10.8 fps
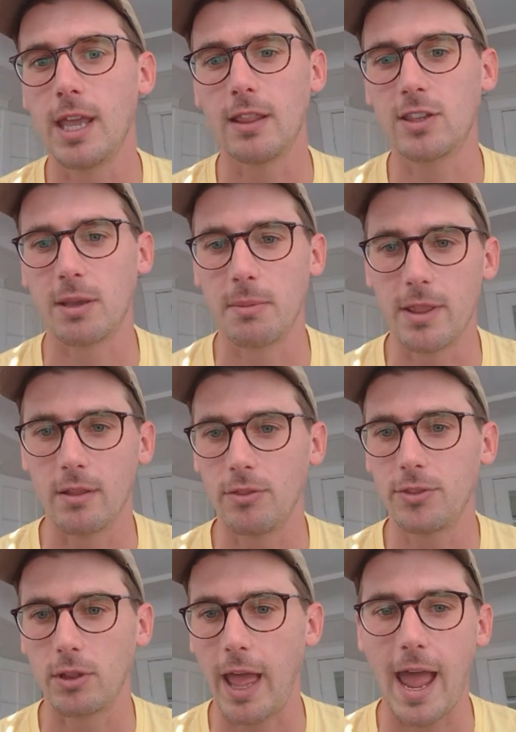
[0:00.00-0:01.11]
get some
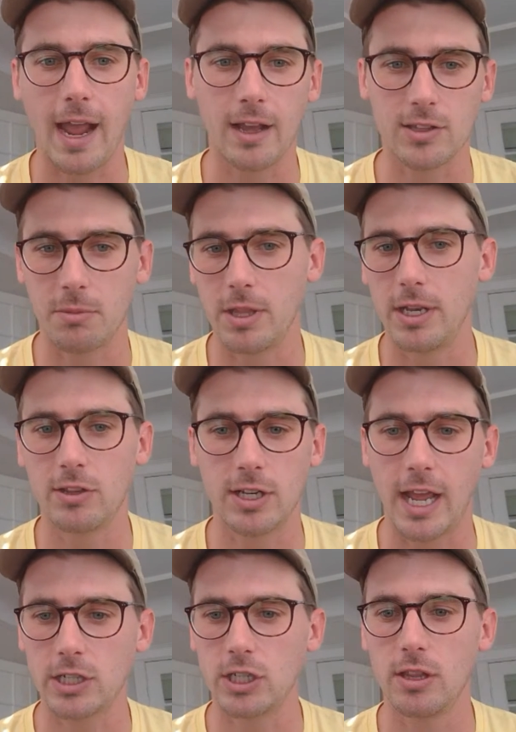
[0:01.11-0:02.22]
of the lag, some of the
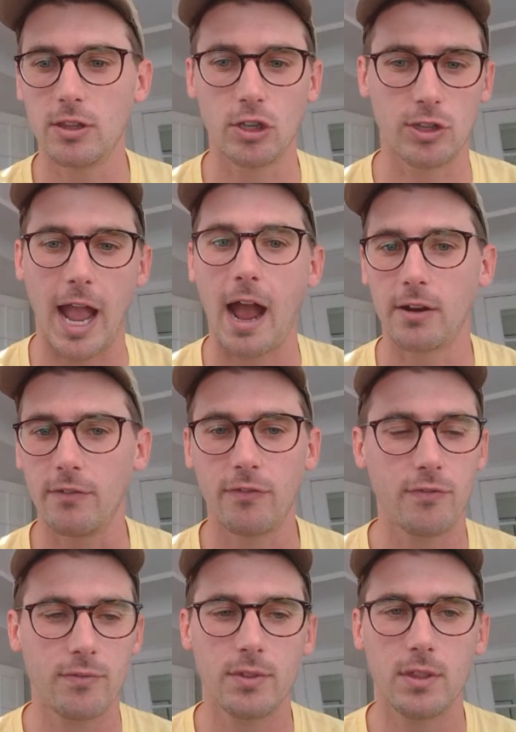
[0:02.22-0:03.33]
disconnections just out
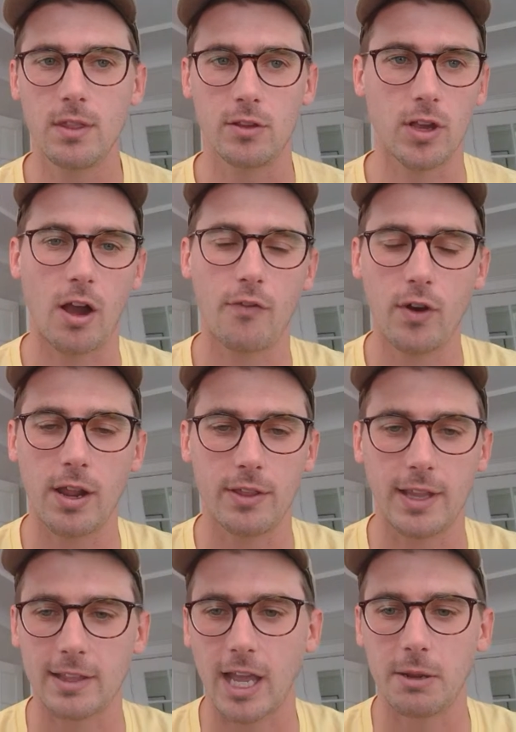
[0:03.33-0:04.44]
of the software. I
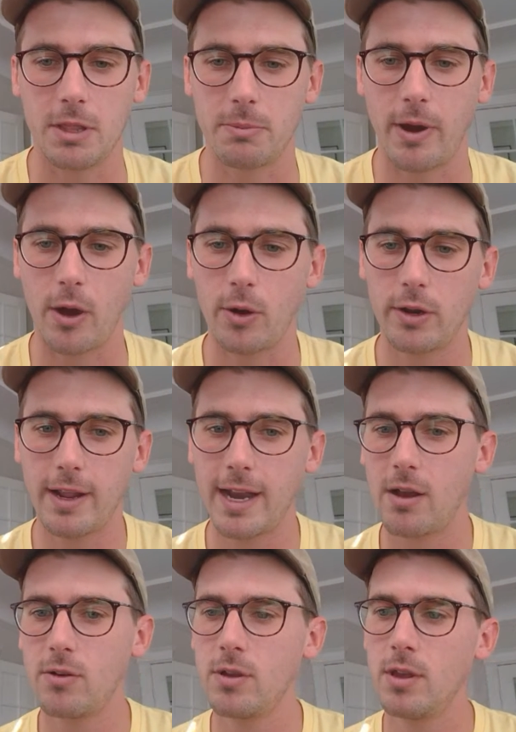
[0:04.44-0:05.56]
think that's got to be the priority right
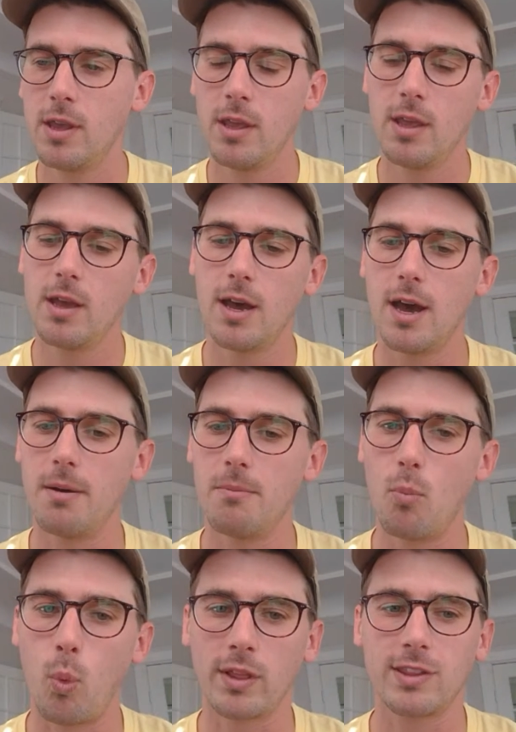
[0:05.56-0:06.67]
now.
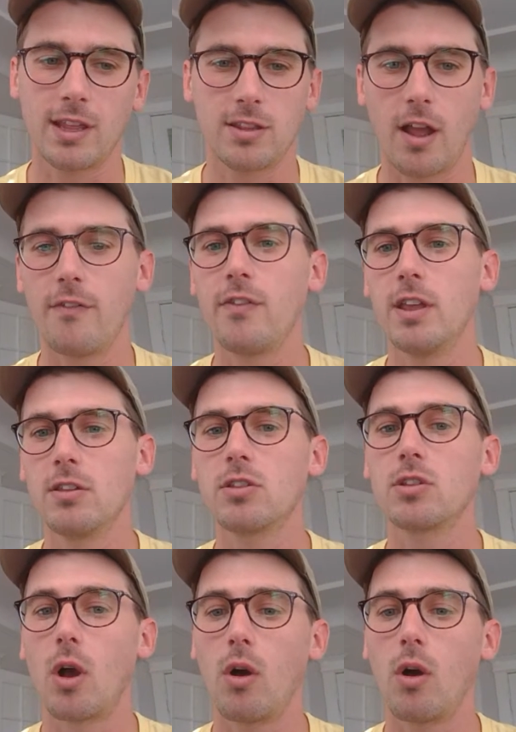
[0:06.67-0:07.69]
Once this stuff is